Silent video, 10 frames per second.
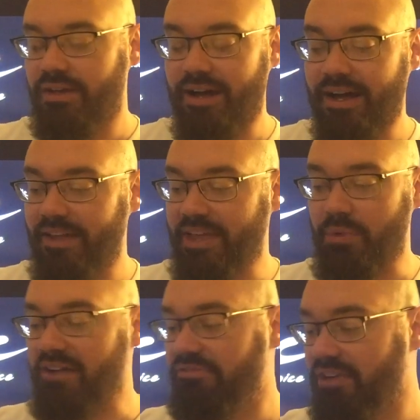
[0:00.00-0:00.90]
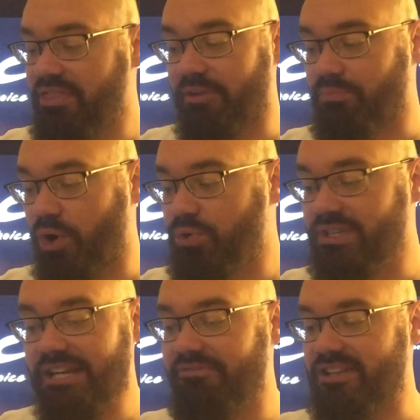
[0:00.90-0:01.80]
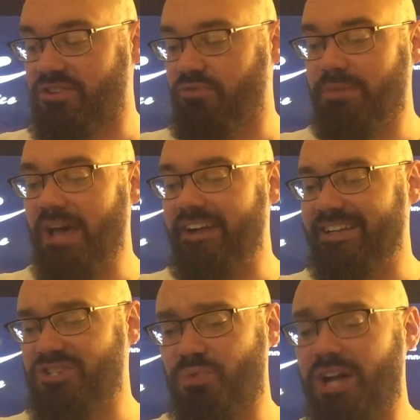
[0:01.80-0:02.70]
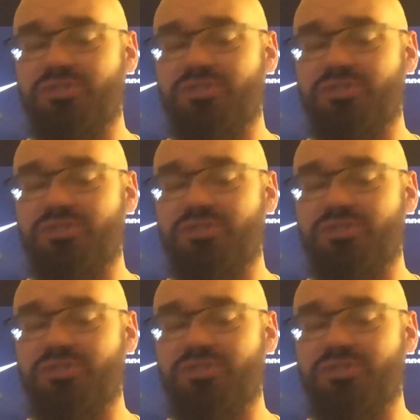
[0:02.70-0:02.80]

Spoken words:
They rank fifth in road defensive rebounding as well.